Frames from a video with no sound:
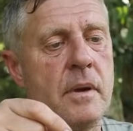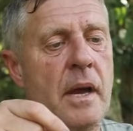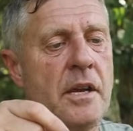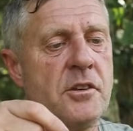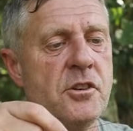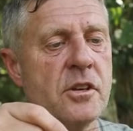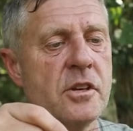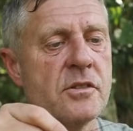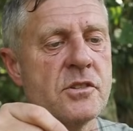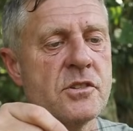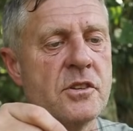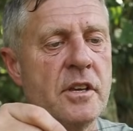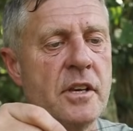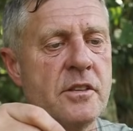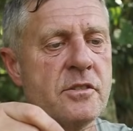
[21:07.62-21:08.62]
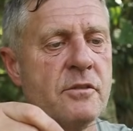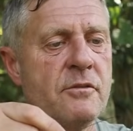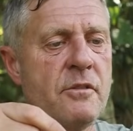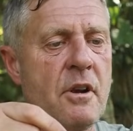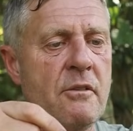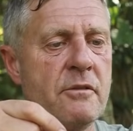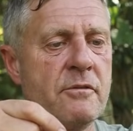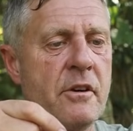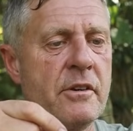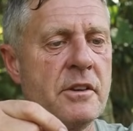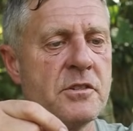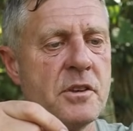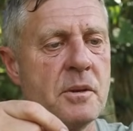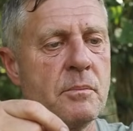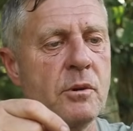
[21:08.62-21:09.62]
As you can see, it's a very, very
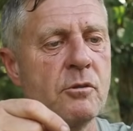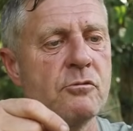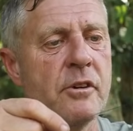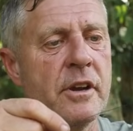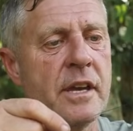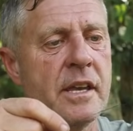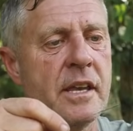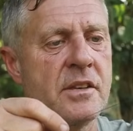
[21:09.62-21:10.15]
simple rig.